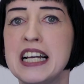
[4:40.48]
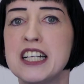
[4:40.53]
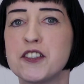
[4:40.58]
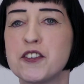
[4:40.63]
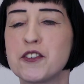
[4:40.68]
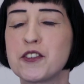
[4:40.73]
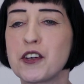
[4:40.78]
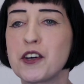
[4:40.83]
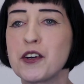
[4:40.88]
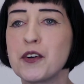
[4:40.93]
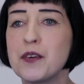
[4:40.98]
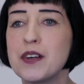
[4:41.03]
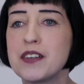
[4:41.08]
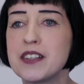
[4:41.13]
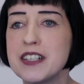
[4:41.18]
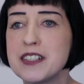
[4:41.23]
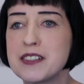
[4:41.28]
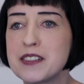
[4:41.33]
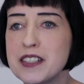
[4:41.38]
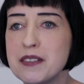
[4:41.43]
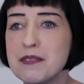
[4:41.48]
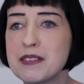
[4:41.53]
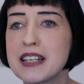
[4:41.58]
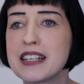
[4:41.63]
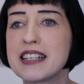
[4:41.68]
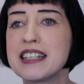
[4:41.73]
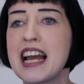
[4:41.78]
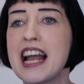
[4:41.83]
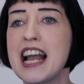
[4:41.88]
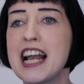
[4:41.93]
So it seems
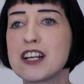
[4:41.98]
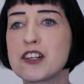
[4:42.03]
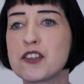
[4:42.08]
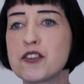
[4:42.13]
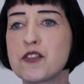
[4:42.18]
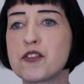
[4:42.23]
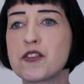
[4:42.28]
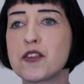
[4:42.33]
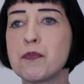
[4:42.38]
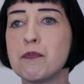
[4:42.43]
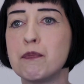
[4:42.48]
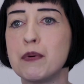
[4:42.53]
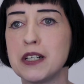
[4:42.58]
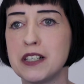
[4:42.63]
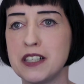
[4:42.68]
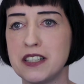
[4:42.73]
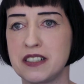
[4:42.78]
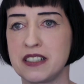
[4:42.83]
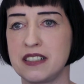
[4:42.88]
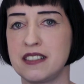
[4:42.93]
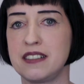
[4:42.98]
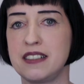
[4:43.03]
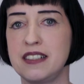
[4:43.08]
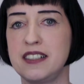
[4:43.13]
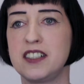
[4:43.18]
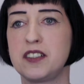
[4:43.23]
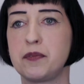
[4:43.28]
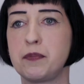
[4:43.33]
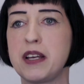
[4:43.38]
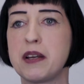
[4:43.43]
like an extra burden
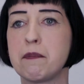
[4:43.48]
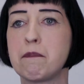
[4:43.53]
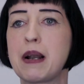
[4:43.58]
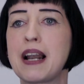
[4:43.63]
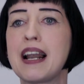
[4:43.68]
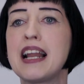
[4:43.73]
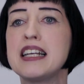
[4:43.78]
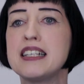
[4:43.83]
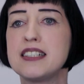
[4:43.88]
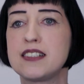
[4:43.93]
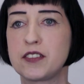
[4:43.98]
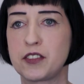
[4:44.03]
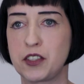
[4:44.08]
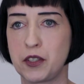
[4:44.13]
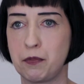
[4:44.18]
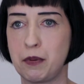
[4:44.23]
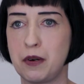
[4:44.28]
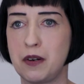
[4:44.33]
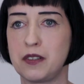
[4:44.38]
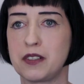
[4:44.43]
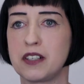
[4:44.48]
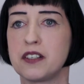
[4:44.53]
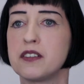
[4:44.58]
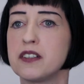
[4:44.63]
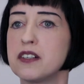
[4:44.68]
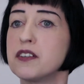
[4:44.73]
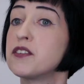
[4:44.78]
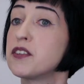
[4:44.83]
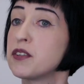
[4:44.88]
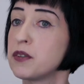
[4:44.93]
is being placed upon
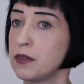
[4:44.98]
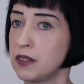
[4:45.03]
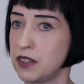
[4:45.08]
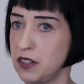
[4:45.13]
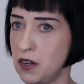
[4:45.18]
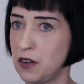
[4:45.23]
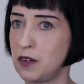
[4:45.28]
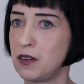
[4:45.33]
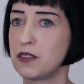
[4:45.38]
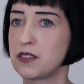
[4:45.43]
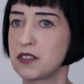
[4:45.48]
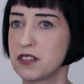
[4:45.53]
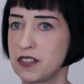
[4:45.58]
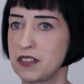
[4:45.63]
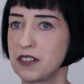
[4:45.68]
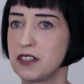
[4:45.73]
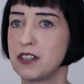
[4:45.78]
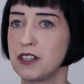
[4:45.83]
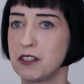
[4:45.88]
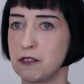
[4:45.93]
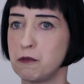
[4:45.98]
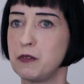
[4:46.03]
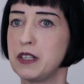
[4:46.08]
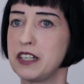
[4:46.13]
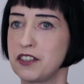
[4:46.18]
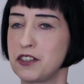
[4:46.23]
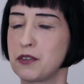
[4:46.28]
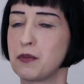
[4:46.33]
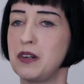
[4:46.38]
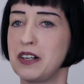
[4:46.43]
those who are not
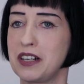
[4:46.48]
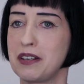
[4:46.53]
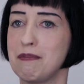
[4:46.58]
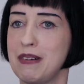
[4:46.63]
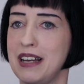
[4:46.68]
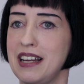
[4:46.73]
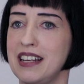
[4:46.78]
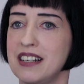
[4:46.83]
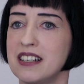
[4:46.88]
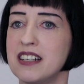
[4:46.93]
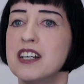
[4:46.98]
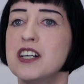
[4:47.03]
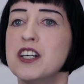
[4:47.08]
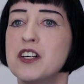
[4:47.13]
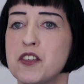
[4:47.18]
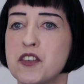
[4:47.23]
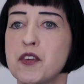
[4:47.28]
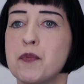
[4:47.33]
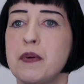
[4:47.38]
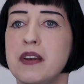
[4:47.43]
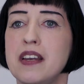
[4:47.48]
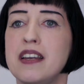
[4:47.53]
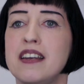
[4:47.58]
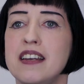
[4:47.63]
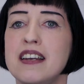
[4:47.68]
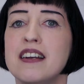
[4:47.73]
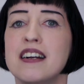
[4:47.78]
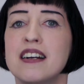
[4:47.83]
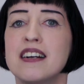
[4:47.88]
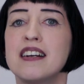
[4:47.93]
rich white men to
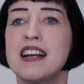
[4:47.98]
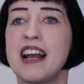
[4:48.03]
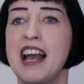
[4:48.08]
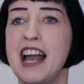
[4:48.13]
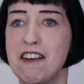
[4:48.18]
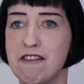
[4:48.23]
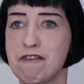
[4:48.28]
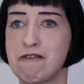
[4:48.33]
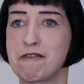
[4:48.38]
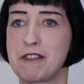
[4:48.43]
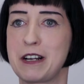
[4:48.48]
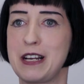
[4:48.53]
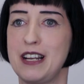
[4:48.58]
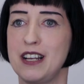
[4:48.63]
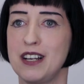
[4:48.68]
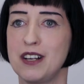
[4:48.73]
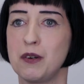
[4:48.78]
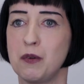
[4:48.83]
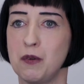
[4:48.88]
be every